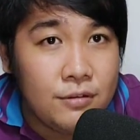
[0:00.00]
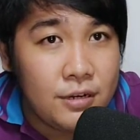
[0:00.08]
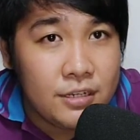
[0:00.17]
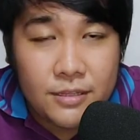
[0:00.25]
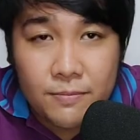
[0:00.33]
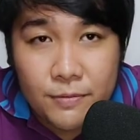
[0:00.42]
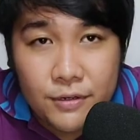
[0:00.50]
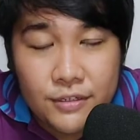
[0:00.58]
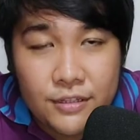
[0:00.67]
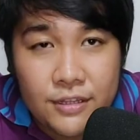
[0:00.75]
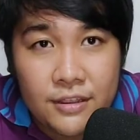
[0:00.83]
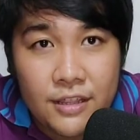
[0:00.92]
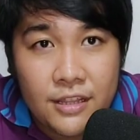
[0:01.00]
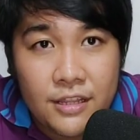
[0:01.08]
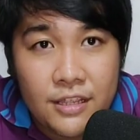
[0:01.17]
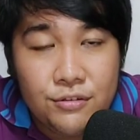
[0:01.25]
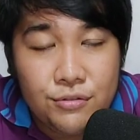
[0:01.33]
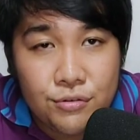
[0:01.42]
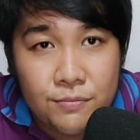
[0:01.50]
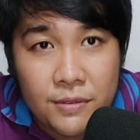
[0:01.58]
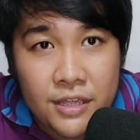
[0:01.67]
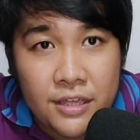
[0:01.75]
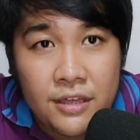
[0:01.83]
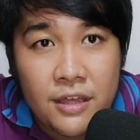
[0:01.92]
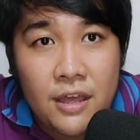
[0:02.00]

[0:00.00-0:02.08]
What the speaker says: or as the person that they need you to be